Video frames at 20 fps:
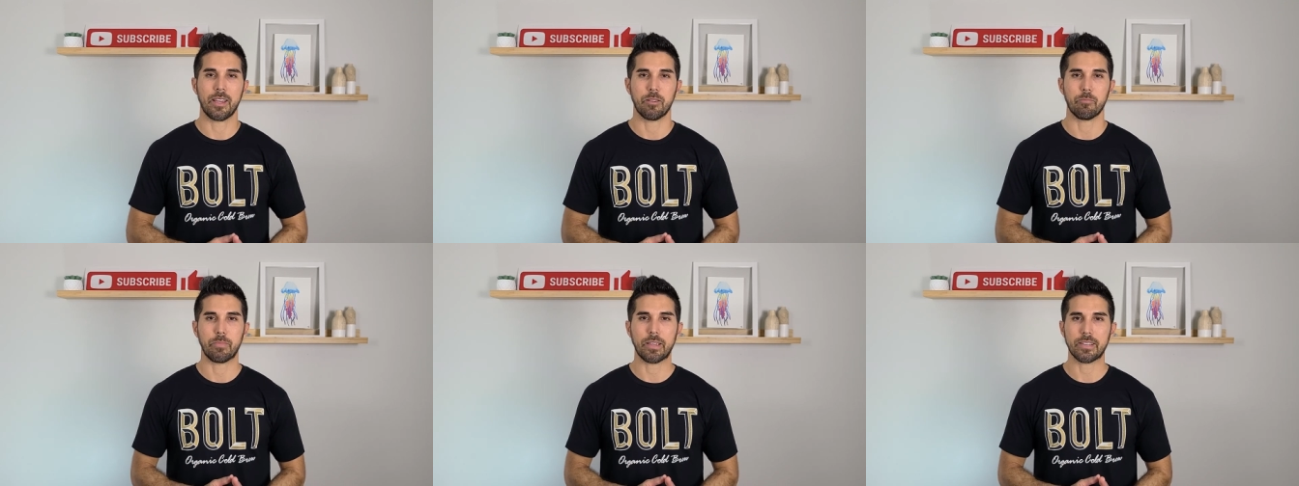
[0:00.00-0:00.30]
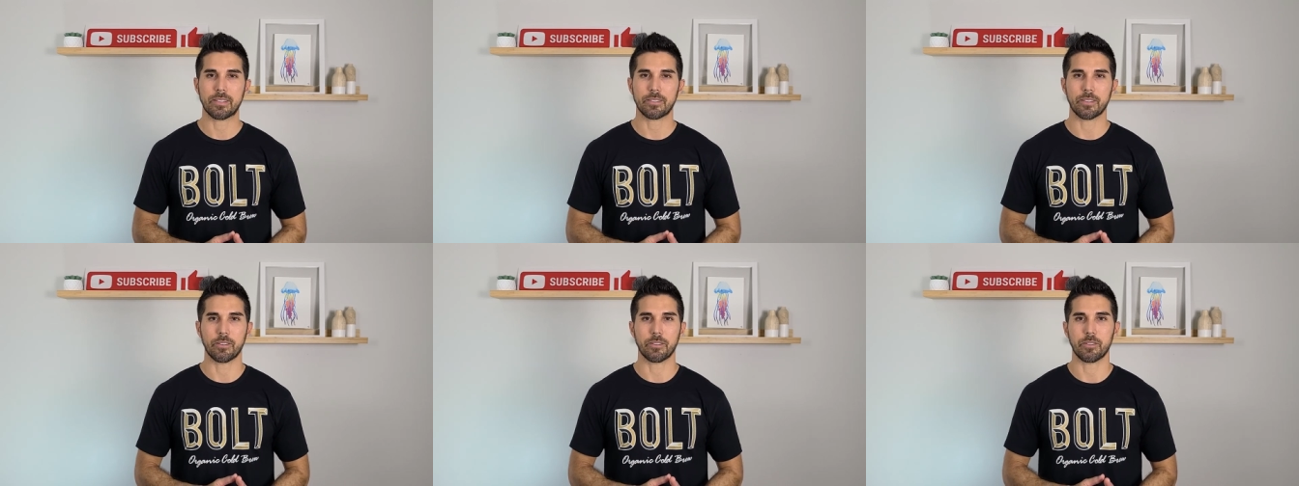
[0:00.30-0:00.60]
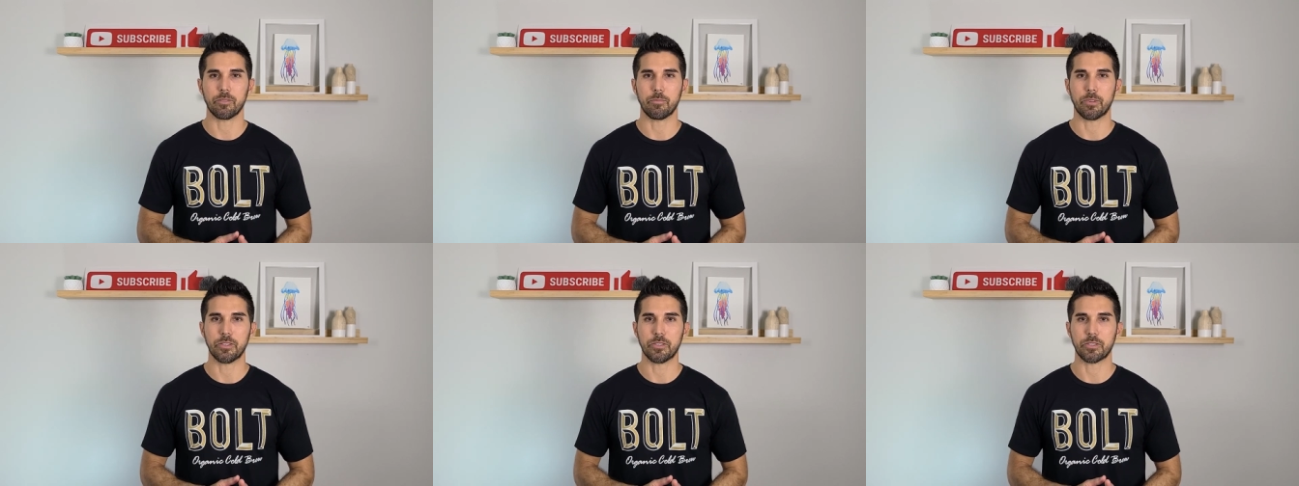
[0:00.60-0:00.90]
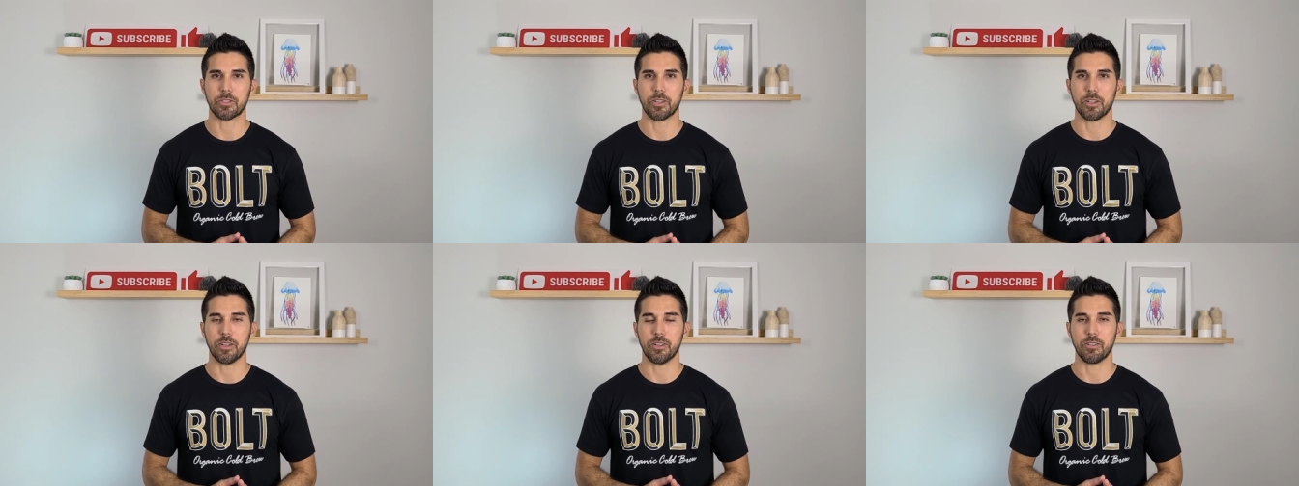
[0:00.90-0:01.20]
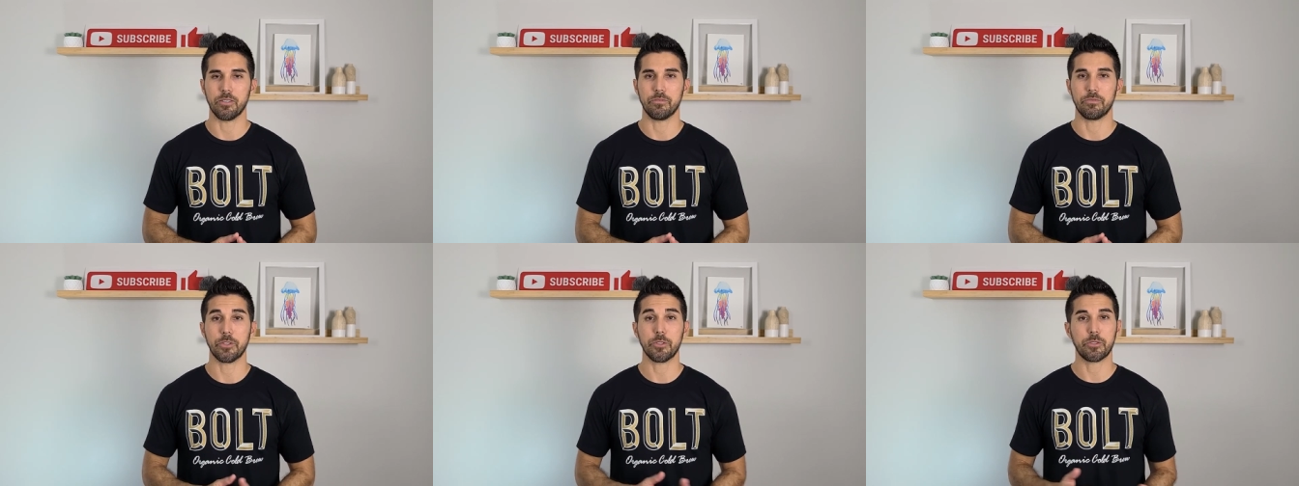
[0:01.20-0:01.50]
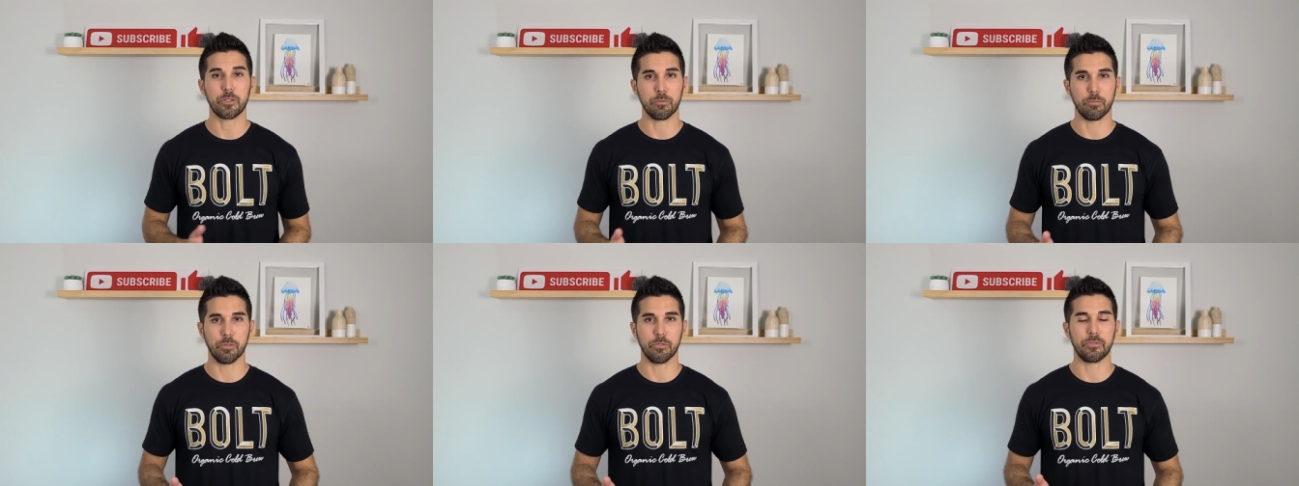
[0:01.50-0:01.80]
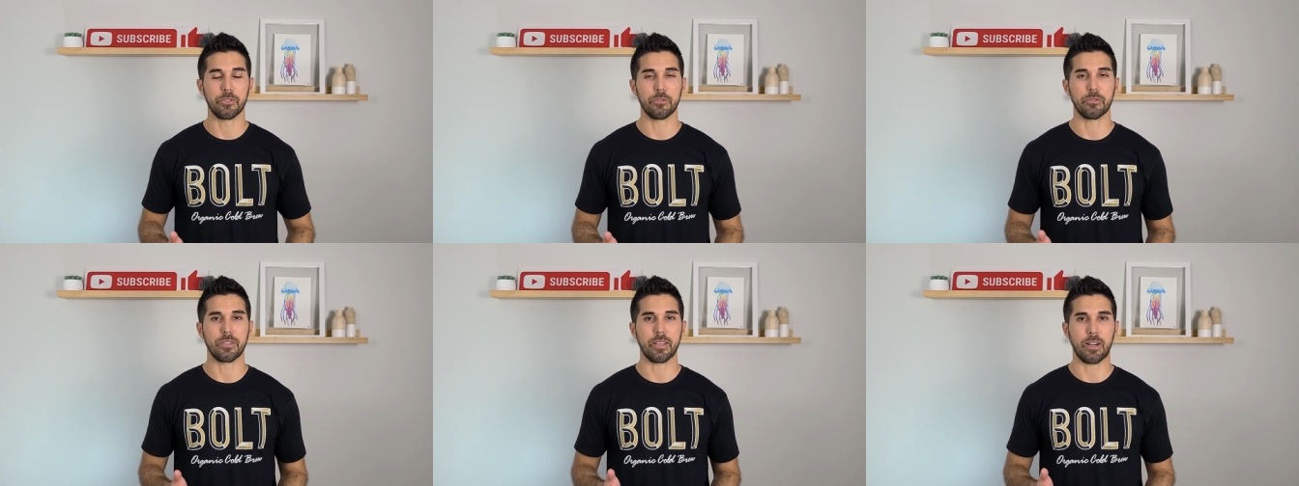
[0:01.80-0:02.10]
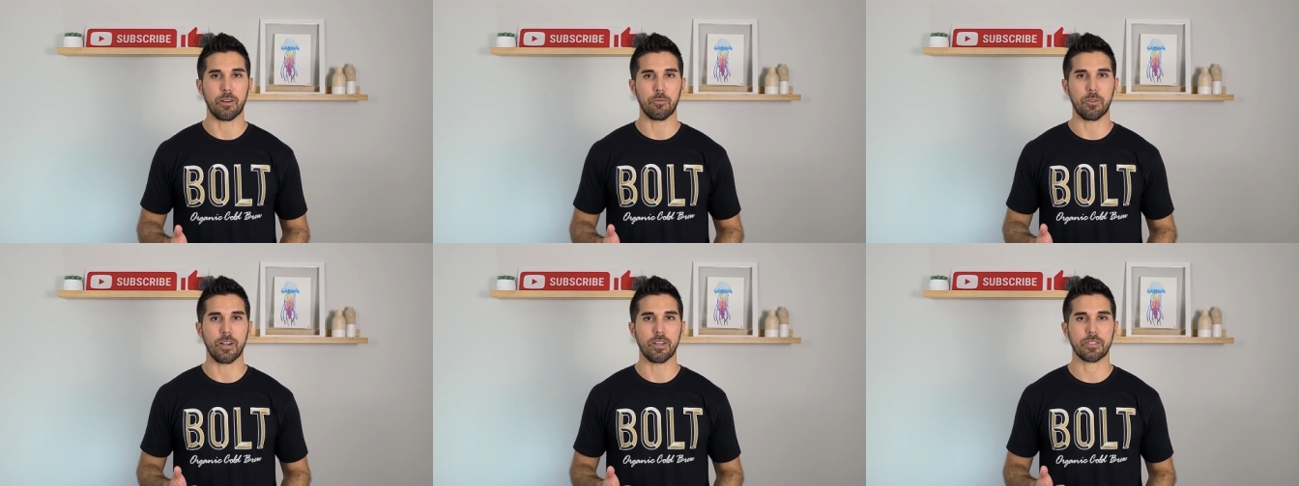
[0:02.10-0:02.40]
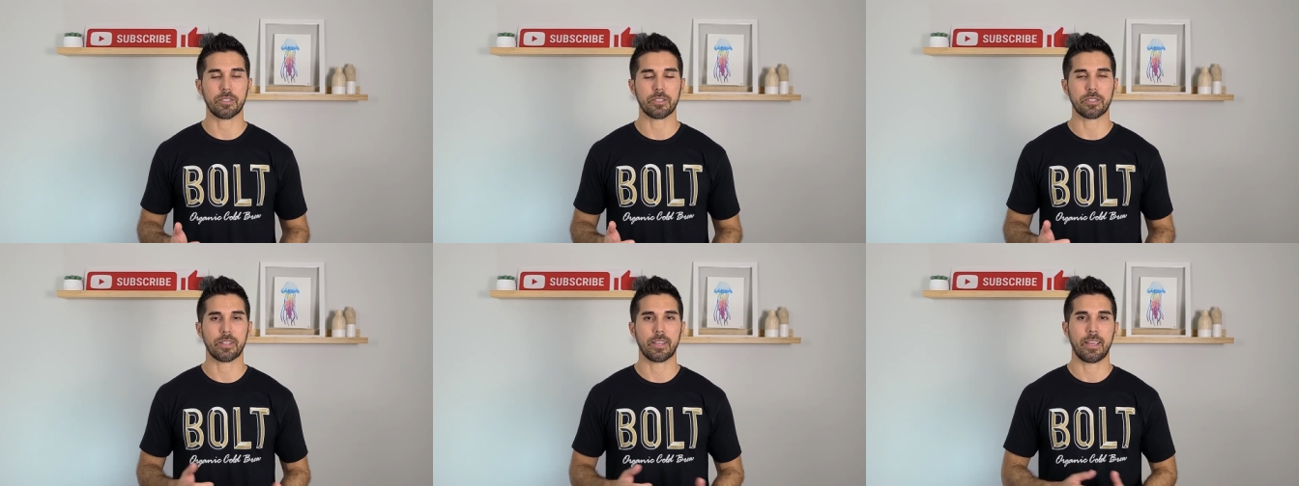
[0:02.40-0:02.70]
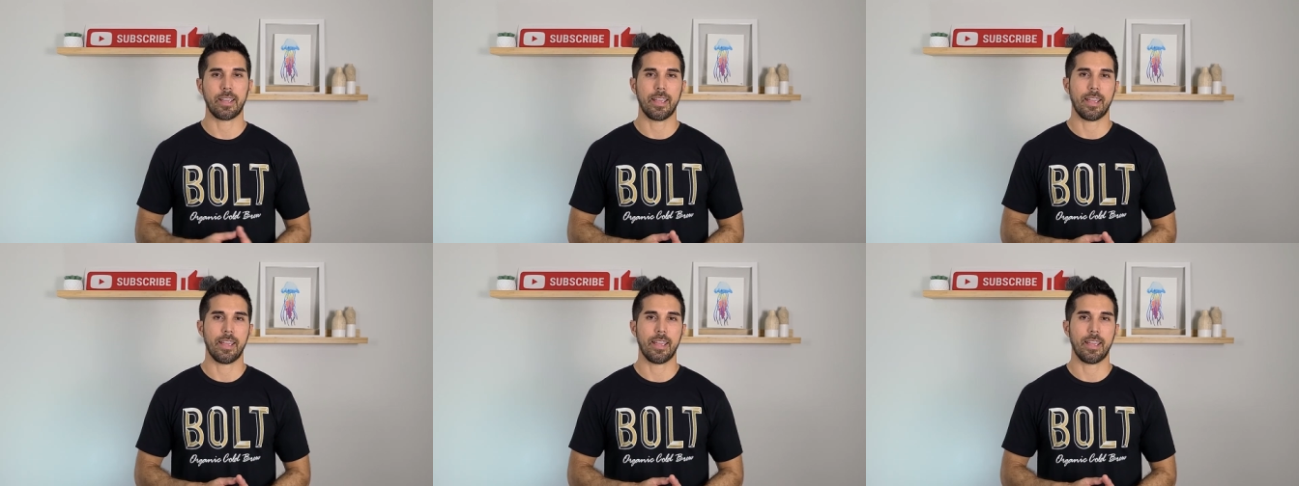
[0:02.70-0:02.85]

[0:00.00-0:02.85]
based on a bunch of YouTube reviews that I watched